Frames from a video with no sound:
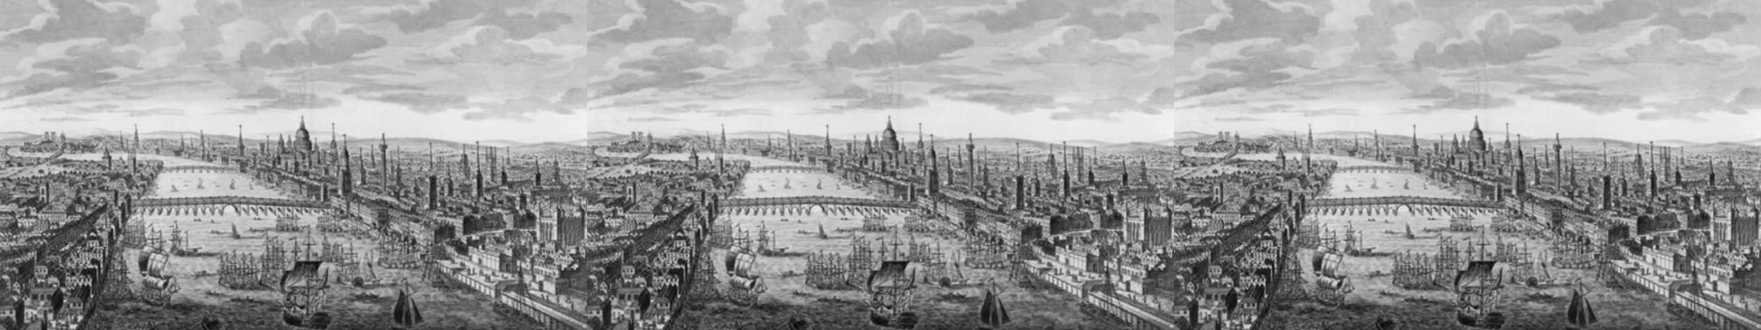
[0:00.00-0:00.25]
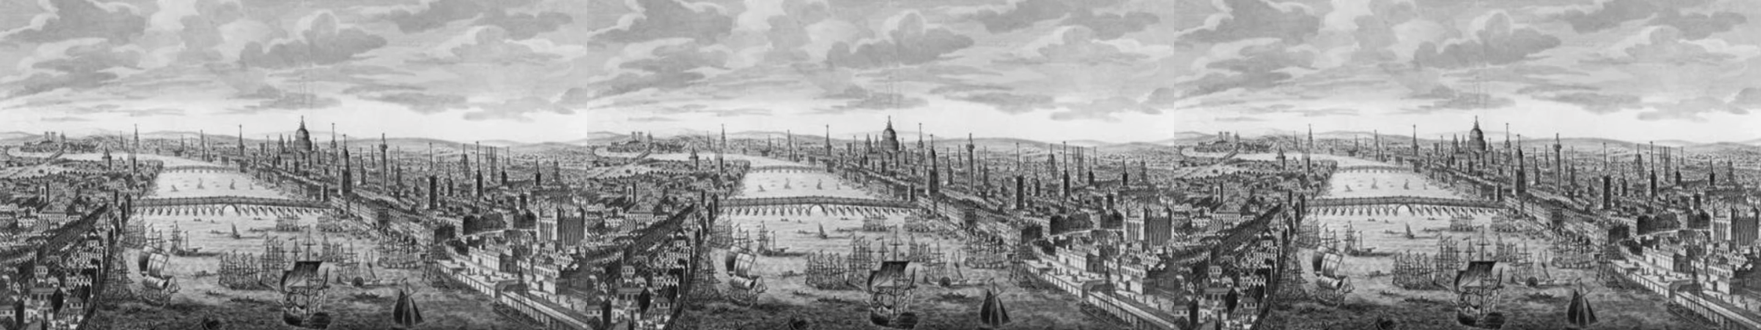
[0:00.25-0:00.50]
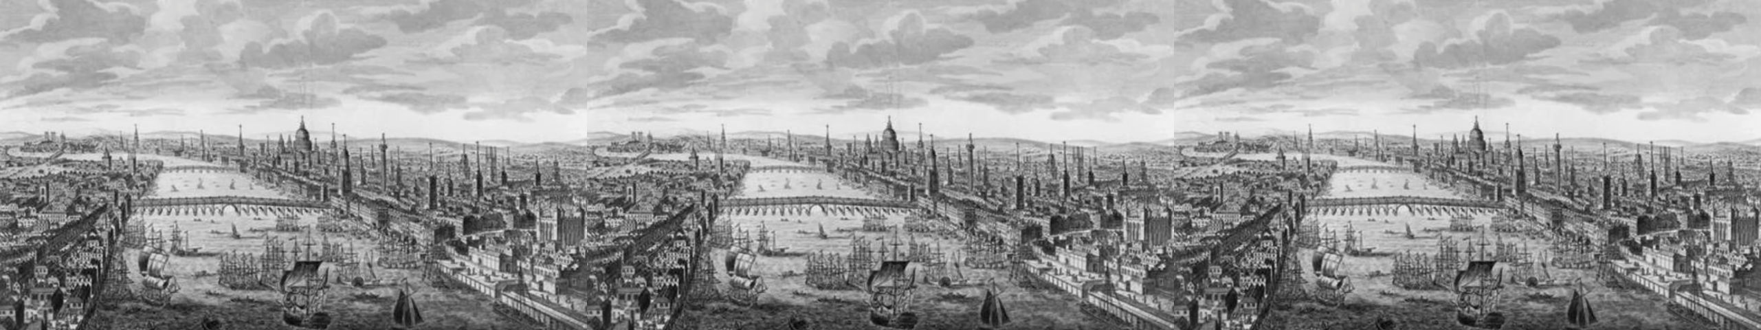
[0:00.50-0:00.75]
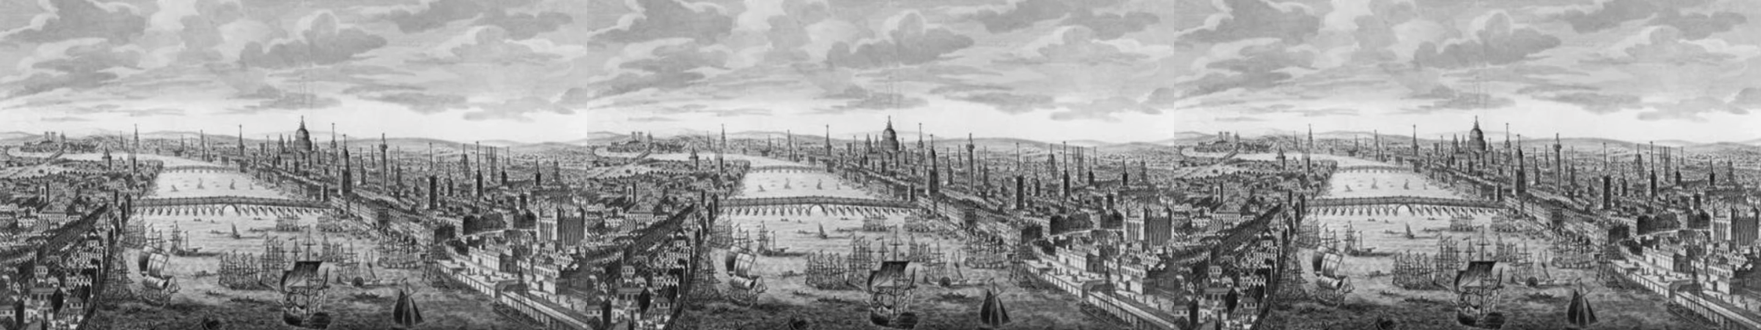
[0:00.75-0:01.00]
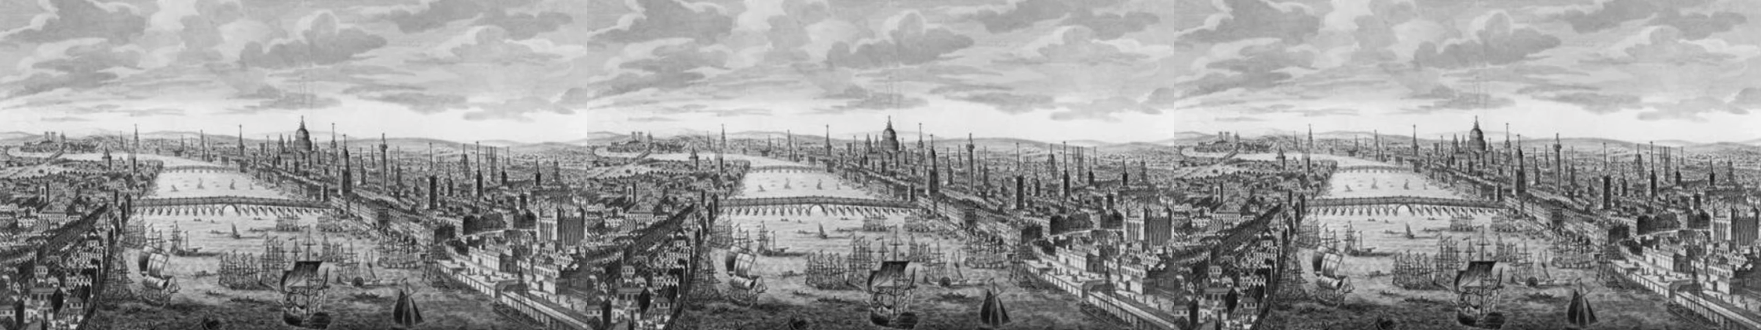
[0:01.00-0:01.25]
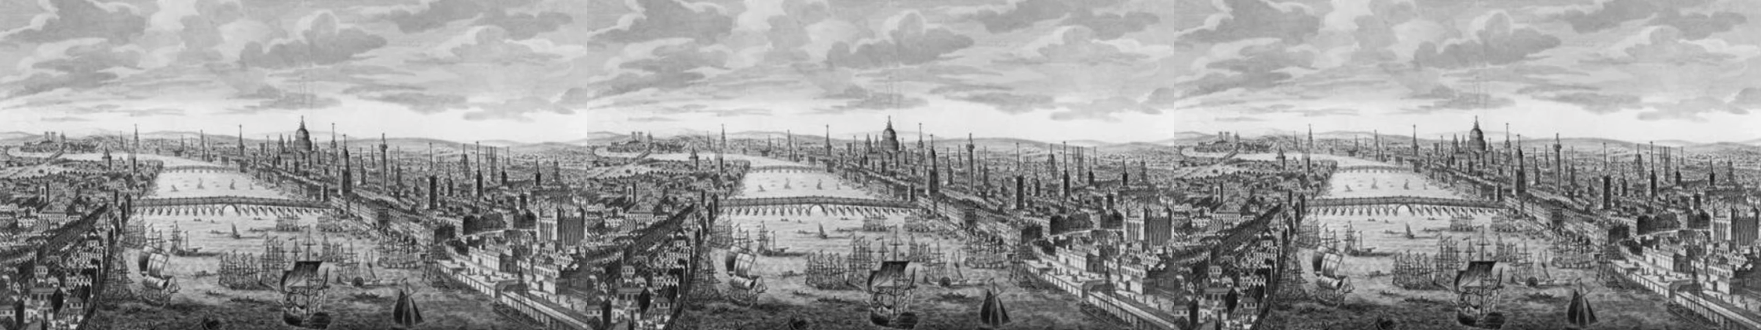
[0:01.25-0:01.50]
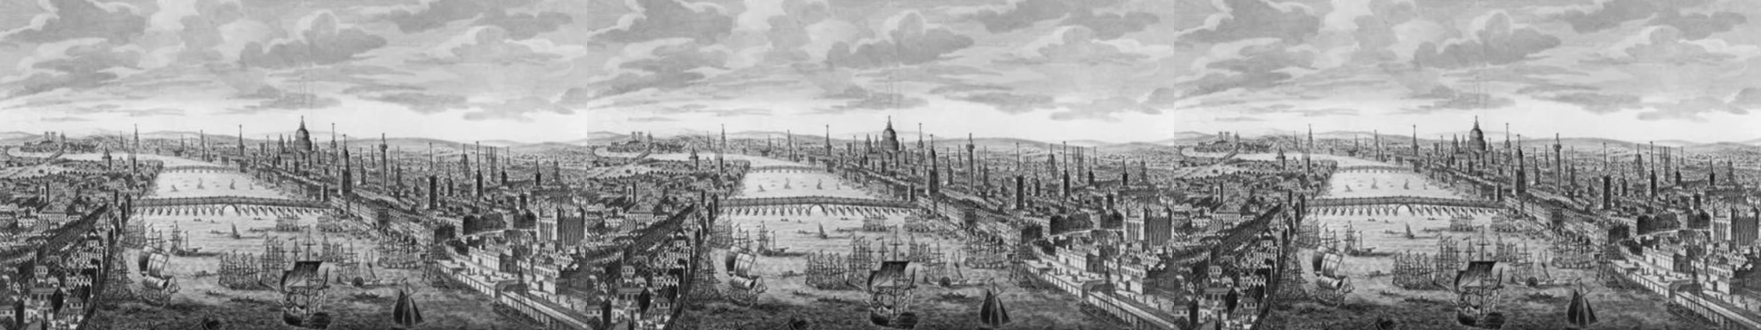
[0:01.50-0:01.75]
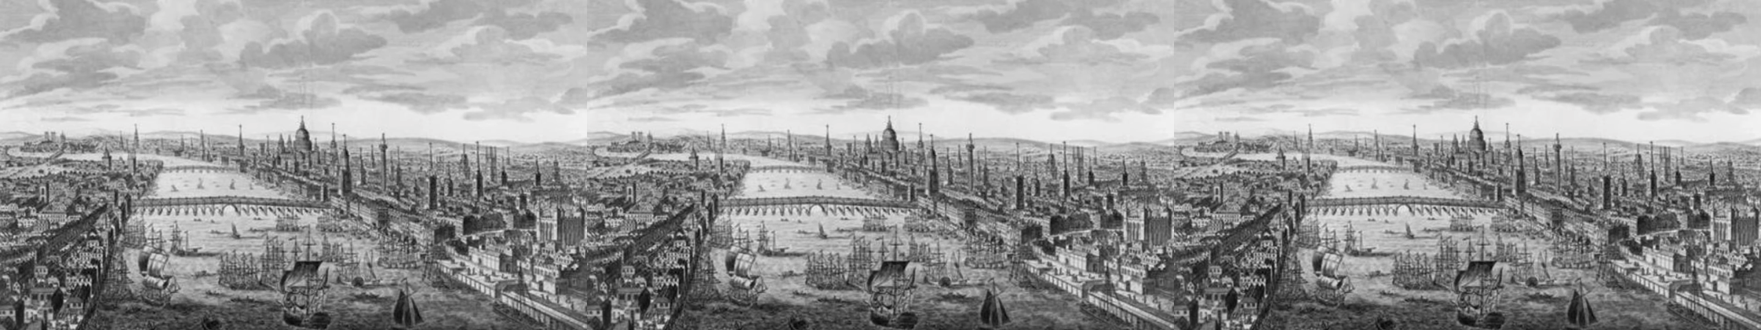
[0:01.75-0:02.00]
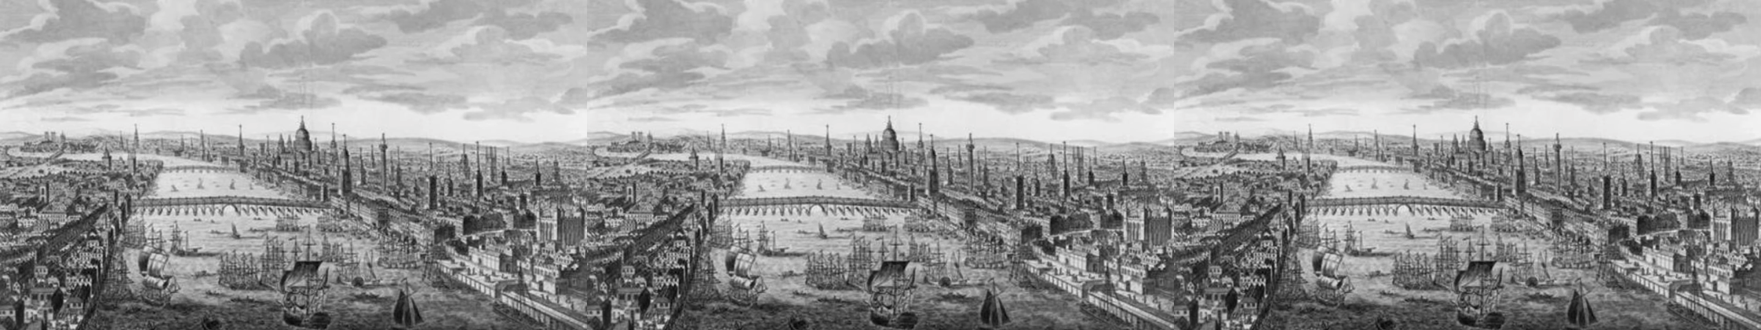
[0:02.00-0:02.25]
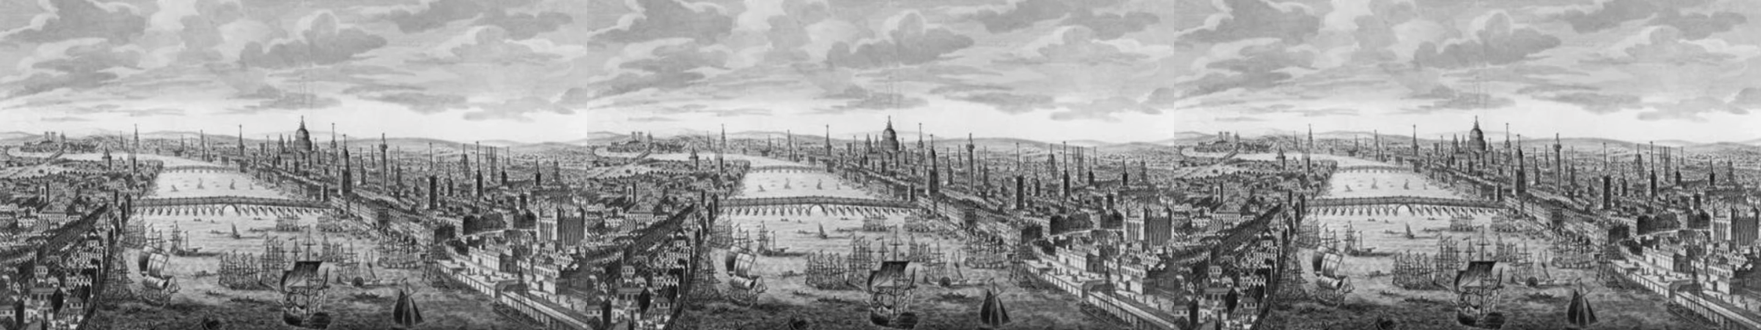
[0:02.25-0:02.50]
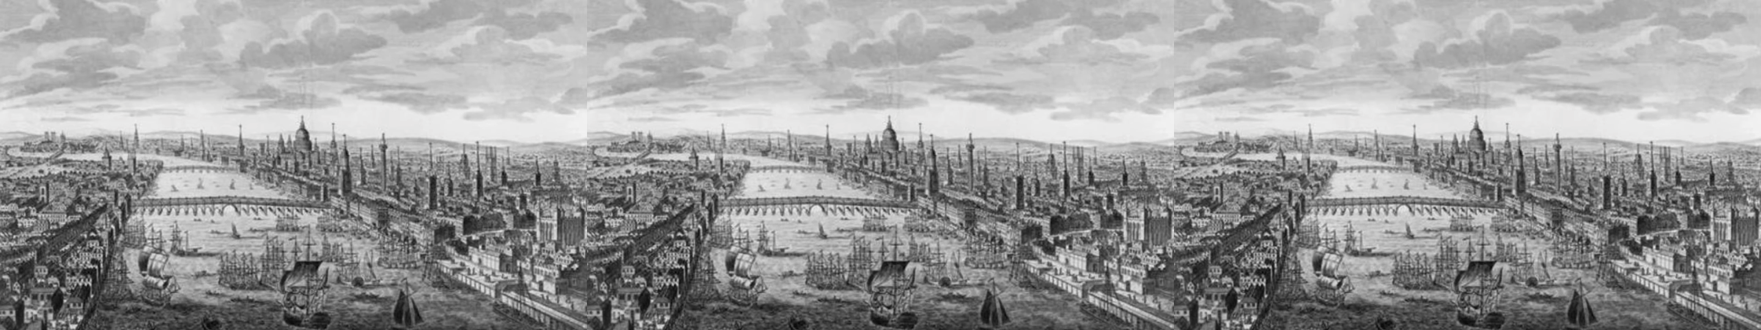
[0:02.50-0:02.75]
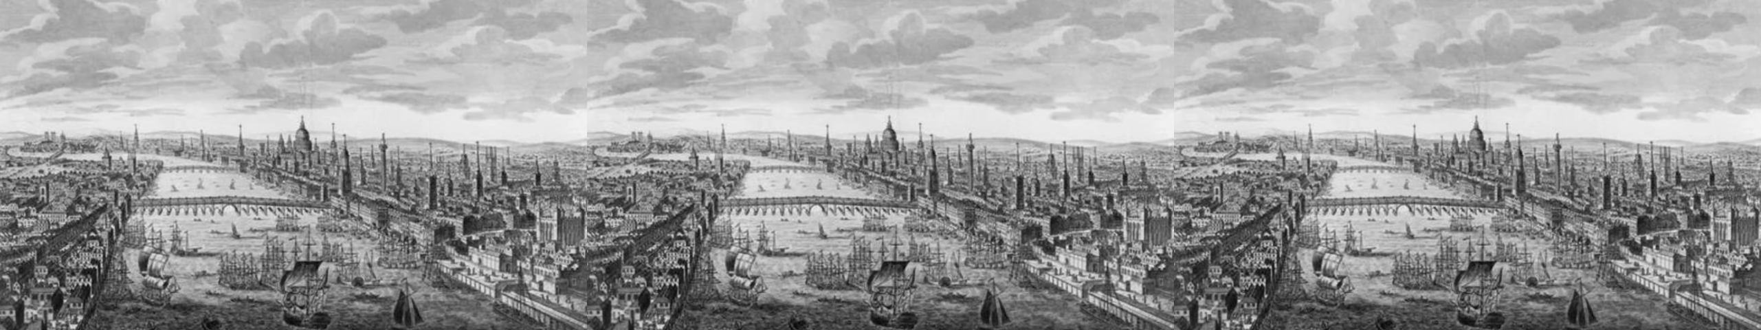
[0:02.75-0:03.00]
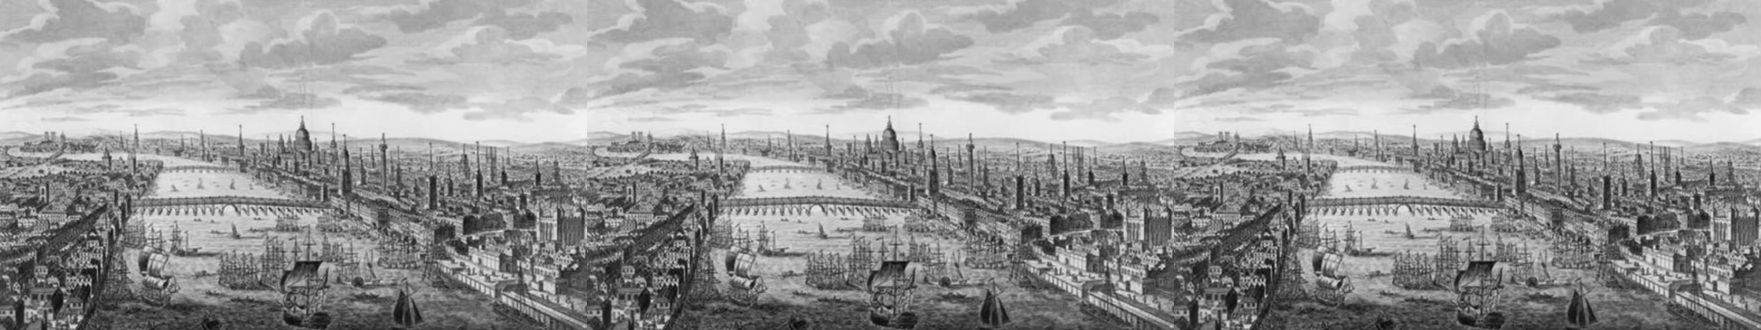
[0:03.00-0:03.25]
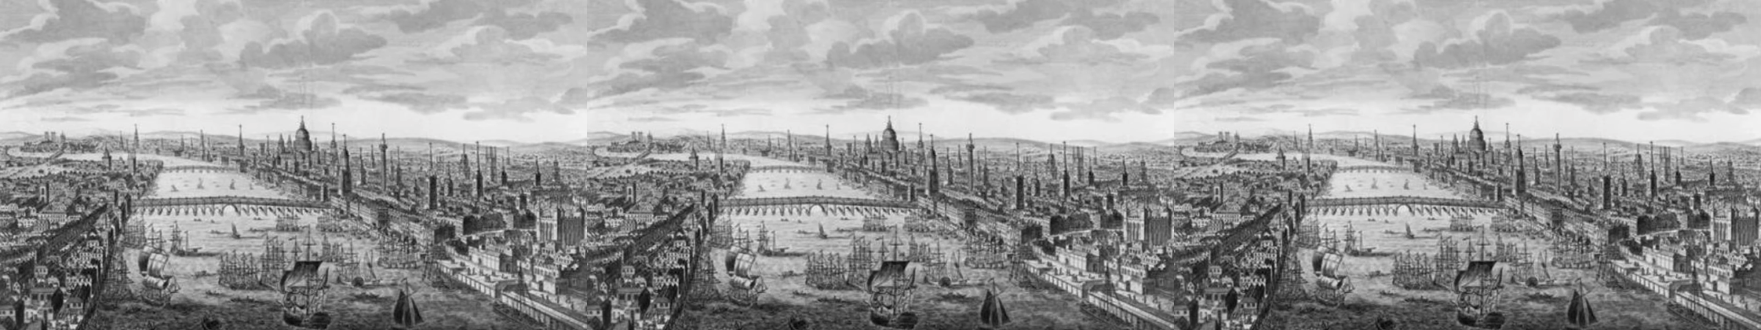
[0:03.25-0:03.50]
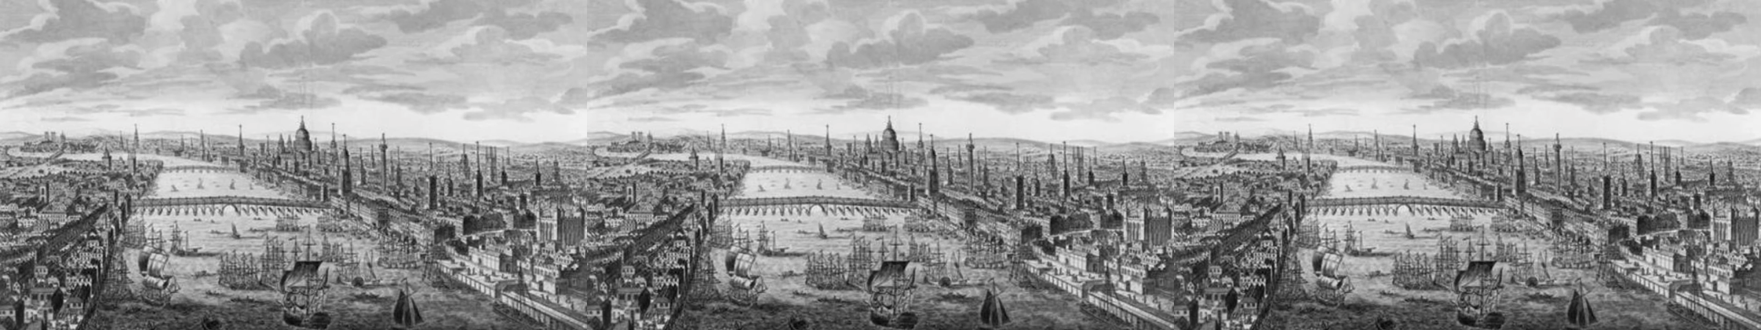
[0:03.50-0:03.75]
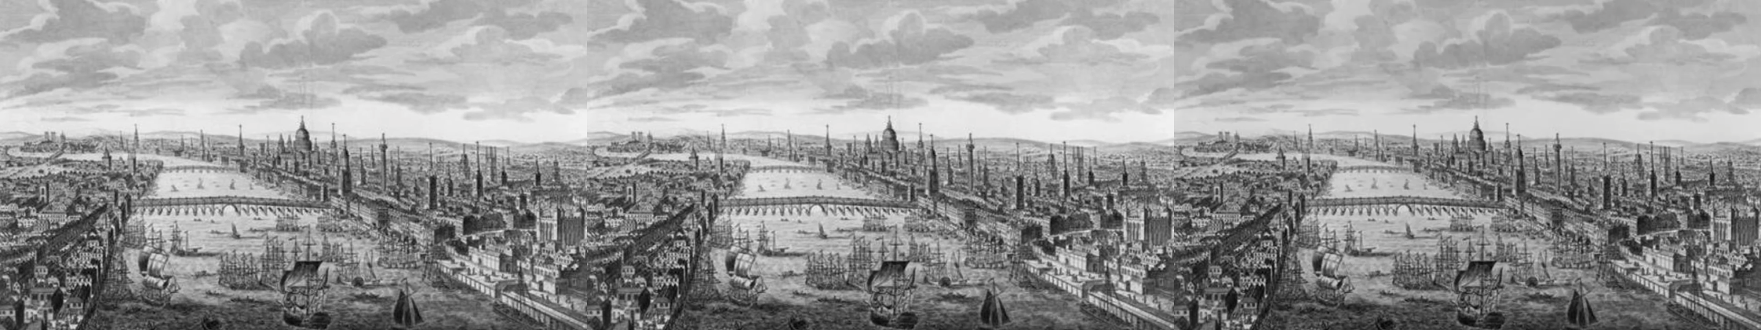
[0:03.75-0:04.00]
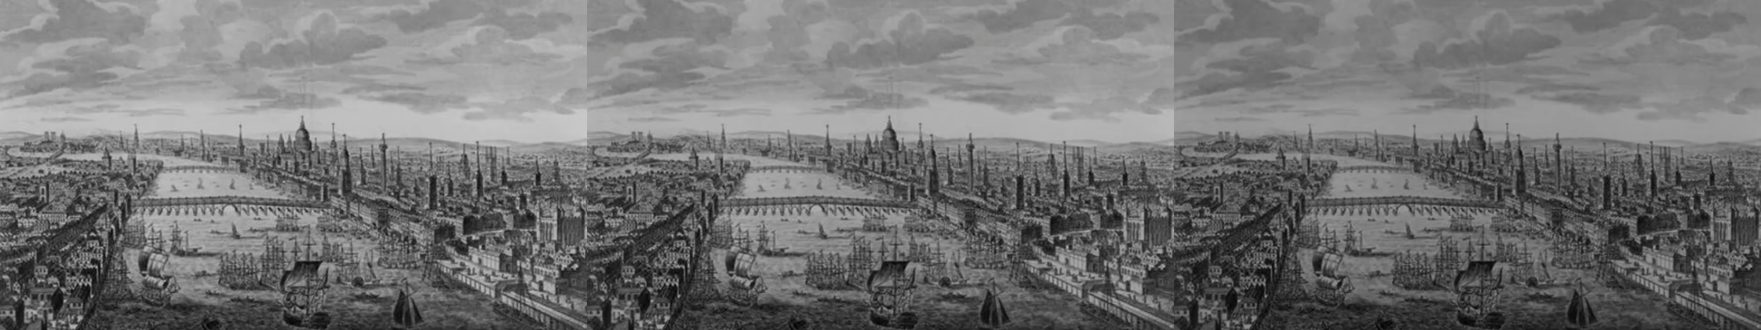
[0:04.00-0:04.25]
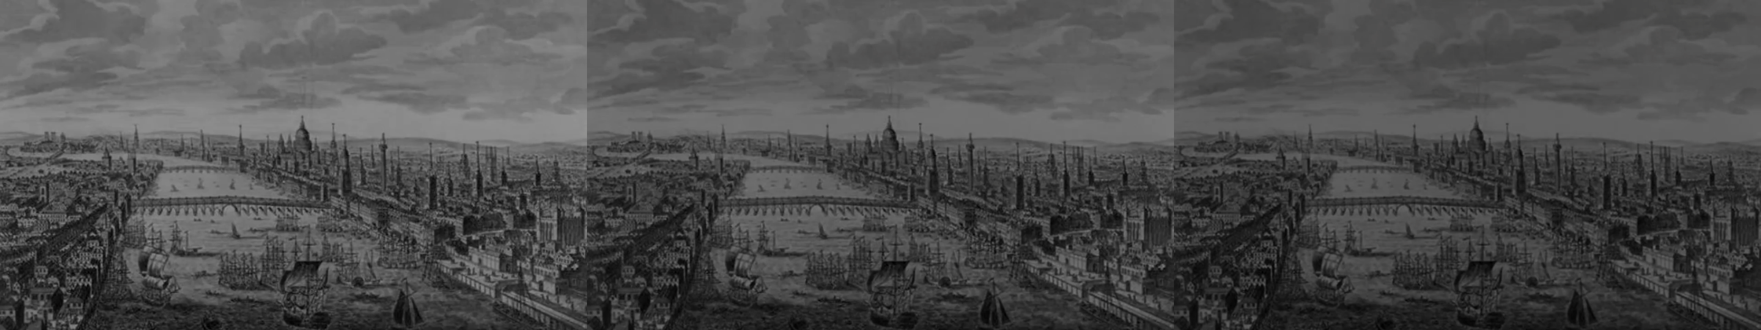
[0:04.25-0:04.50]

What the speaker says: No face is visible, so there are no lips to read.